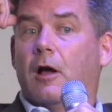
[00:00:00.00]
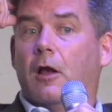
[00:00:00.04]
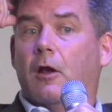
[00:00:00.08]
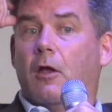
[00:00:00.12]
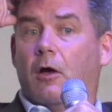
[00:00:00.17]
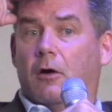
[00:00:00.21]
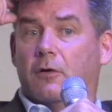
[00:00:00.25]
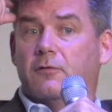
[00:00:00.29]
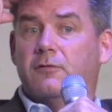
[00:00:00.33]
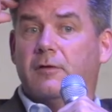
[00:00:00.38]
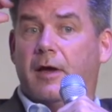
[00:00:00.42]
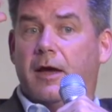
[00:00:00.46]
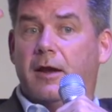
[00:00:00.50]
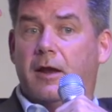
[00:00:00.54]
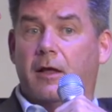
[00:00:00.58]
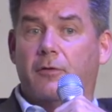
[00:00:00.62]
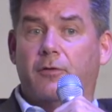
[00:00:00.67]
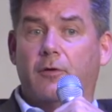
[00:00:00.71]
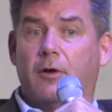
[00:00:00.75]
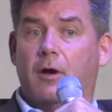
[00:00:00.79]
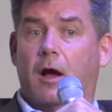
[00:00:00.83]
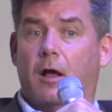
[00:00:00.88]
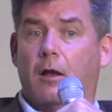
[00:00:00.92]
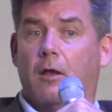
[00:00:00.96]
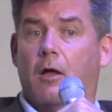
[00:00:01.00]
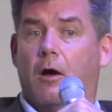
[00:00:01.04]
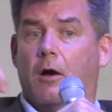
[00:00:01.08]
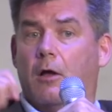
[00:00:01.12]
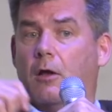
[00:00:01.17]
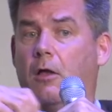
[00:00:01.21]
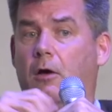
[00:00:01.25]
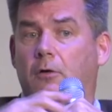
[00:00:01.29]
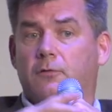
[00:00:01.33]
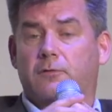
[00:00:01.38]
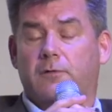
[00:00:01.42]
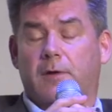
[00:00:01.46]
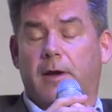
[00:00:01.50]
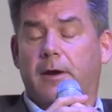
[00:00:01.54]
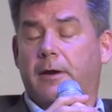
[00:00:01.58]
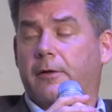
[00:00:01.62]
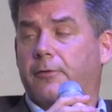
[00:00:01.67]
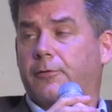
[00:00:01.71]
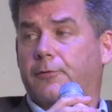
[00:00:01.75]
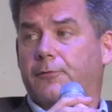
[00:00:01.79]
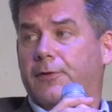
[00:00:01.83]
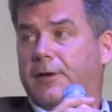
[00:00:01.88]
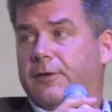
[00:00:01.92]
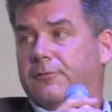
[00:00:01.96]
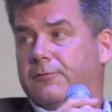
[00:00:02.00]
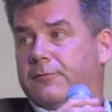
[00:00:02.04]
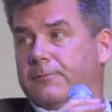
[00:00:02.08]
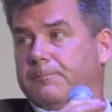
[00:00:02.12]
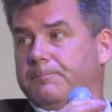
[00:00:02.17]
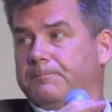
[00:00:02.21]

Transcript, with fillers: alongside other, al alongside other things.